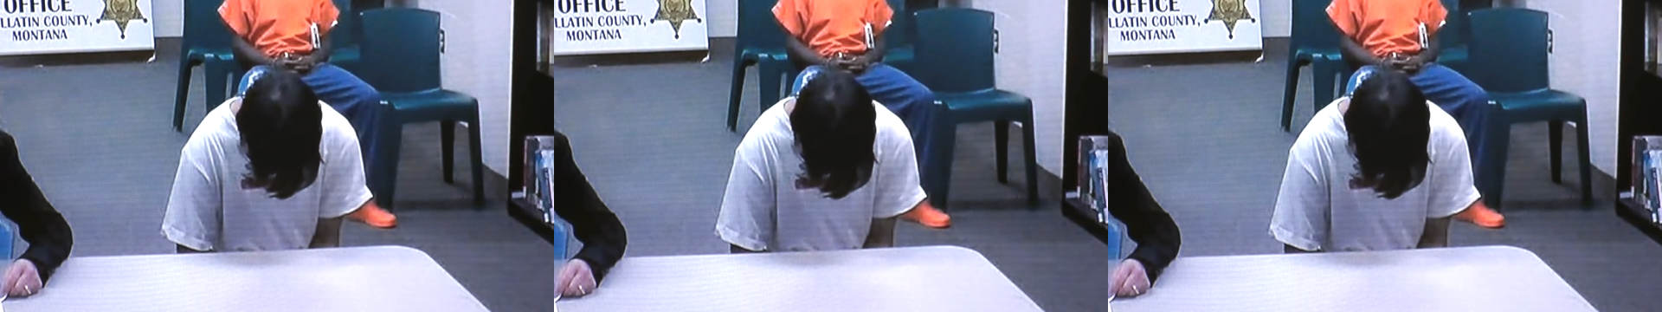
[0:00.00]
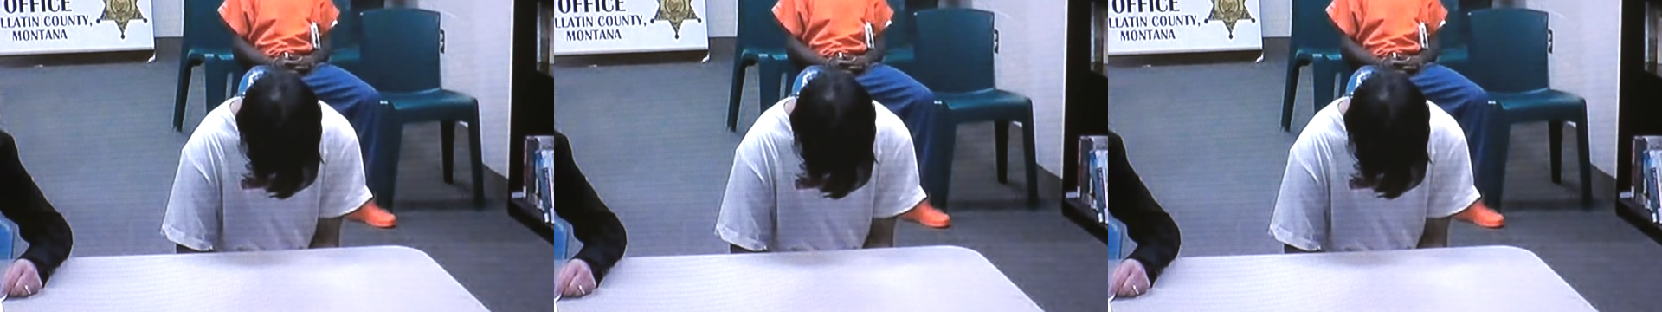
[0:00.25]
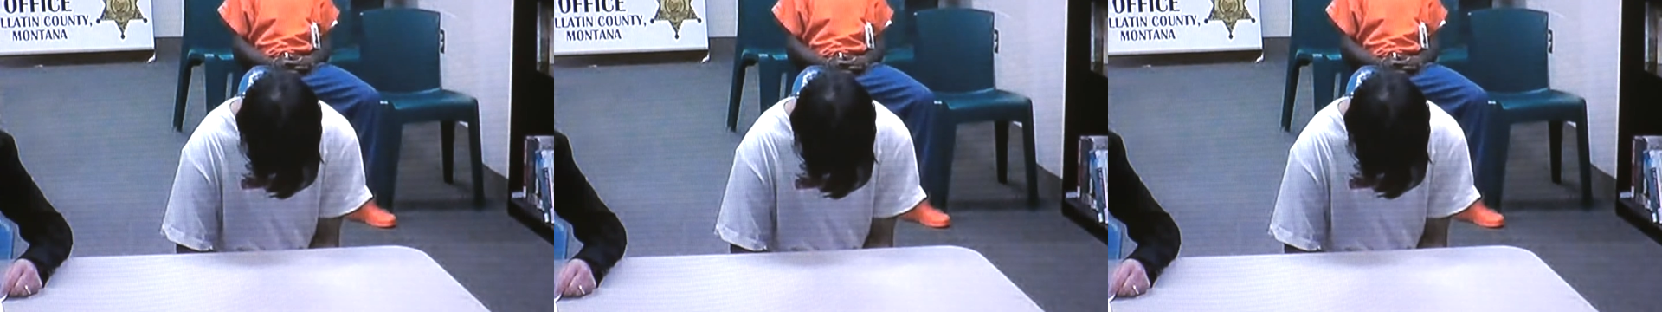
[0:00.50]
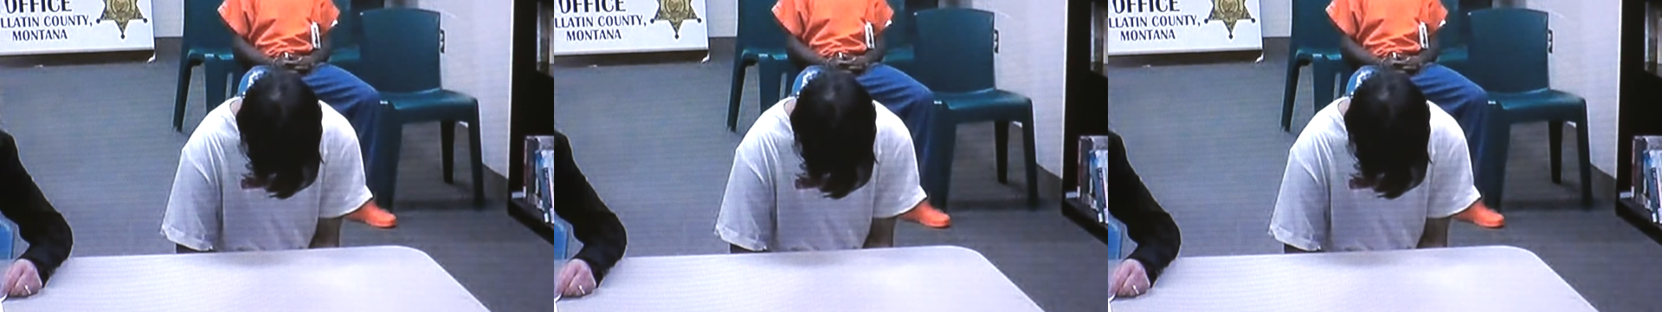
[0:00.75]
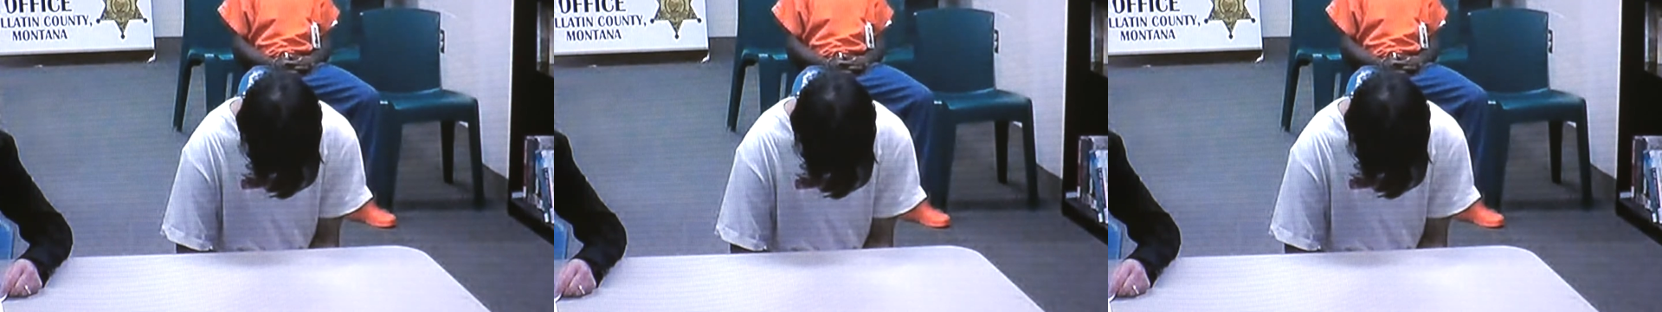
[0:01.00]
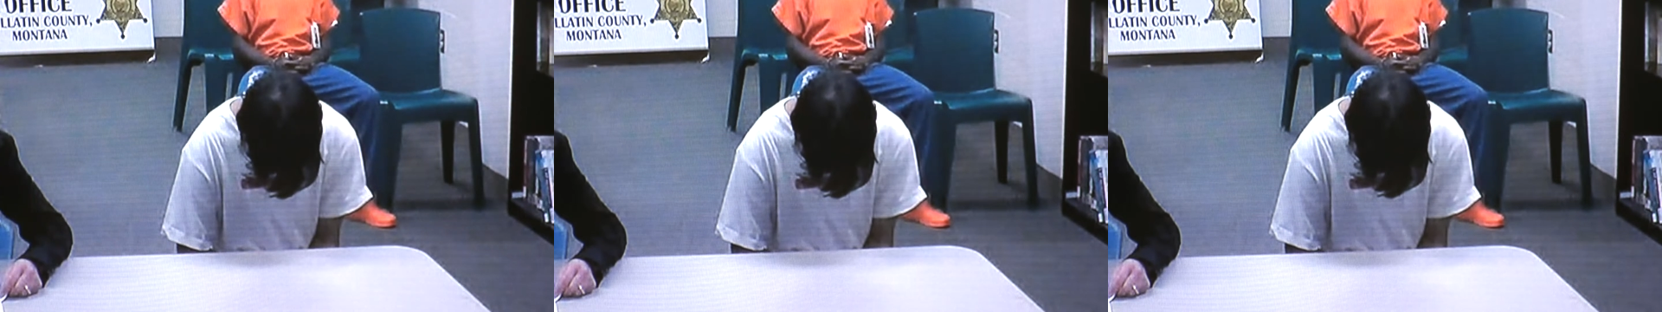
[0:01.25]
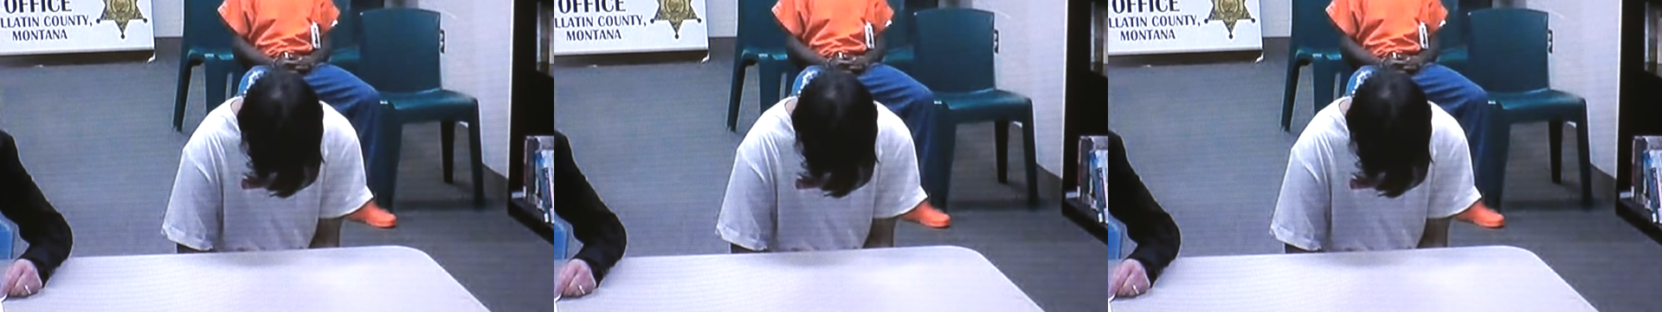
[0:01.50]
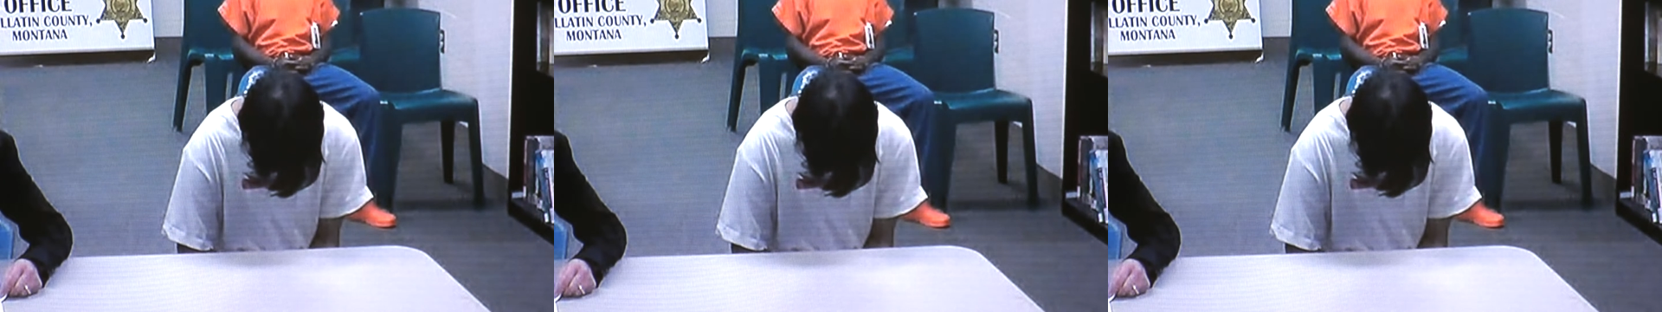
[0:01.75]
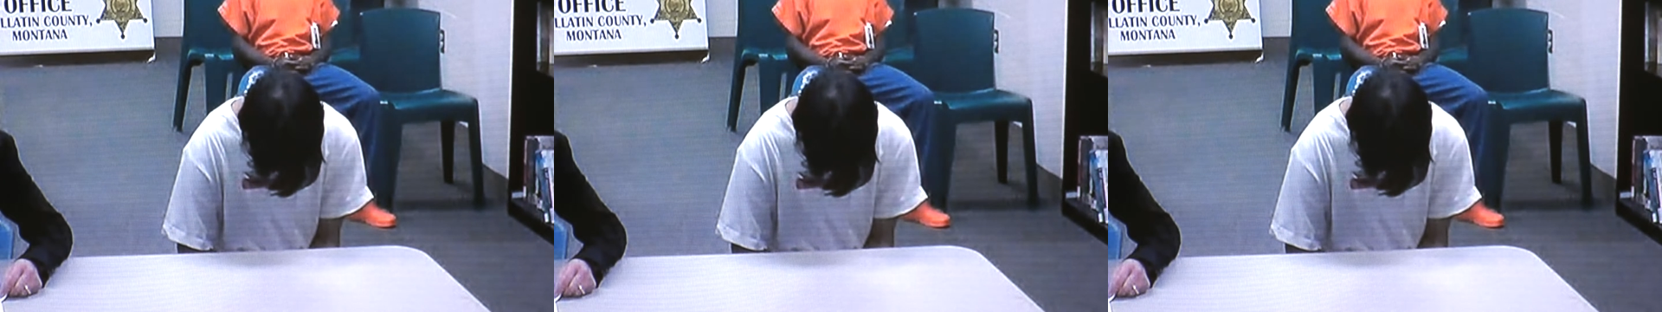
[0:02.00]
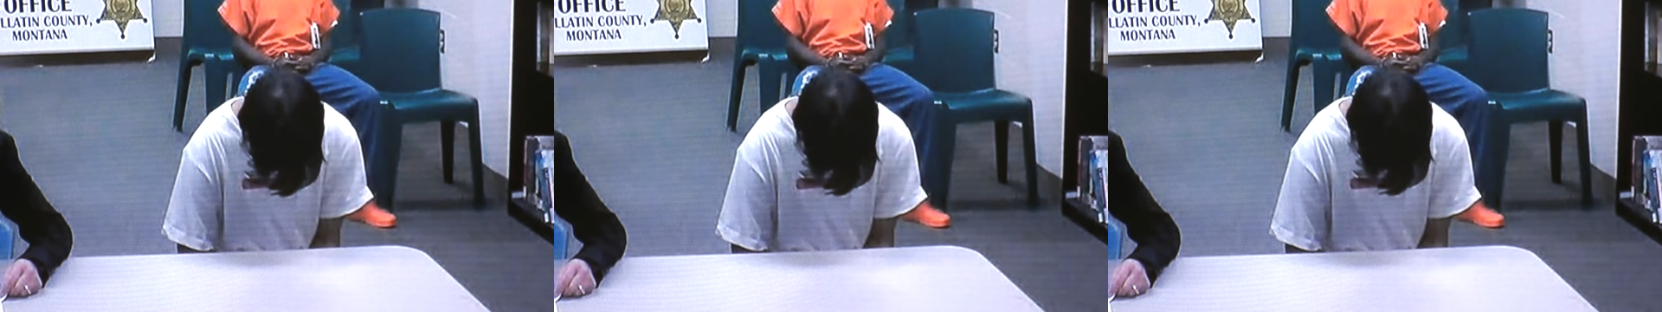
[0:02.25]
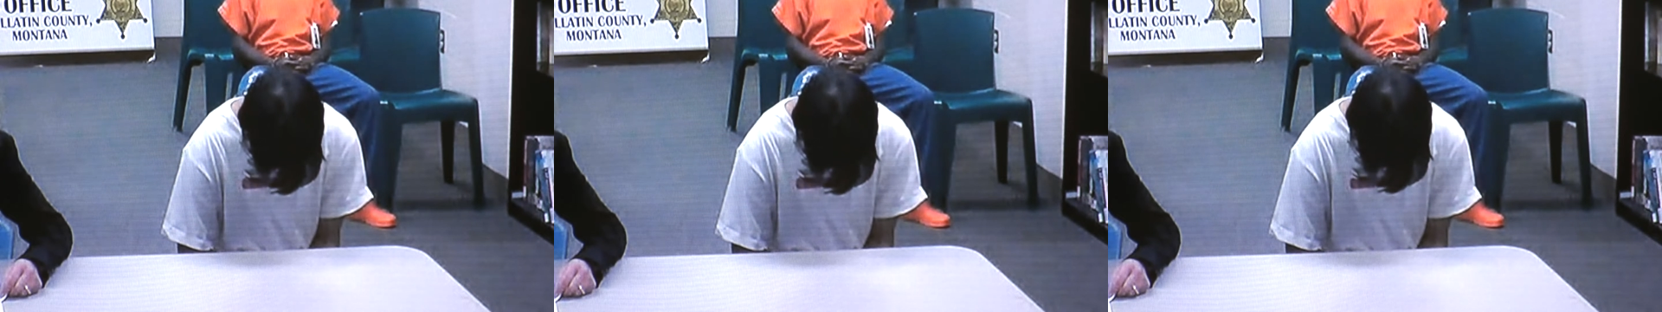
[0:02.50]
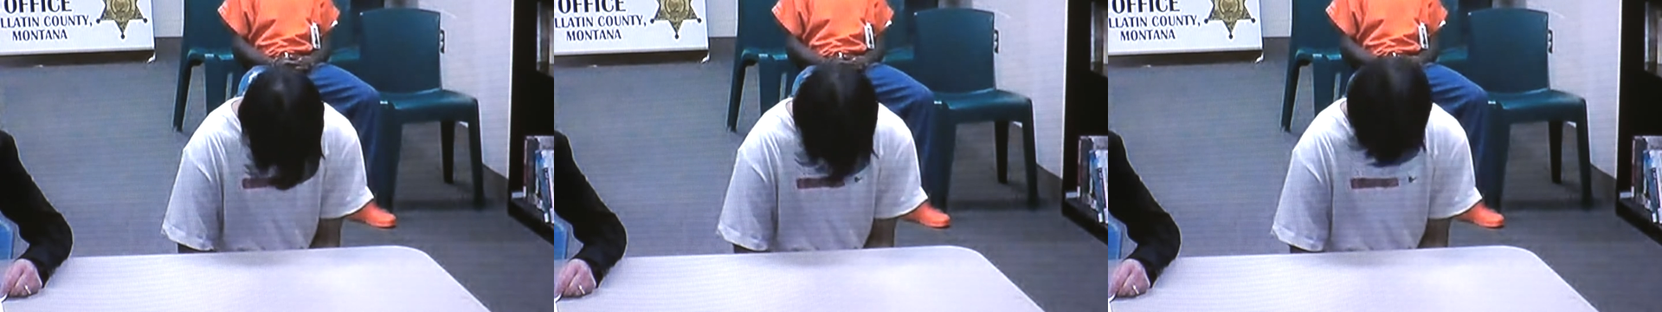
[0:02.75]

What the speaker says: (no speaker visible)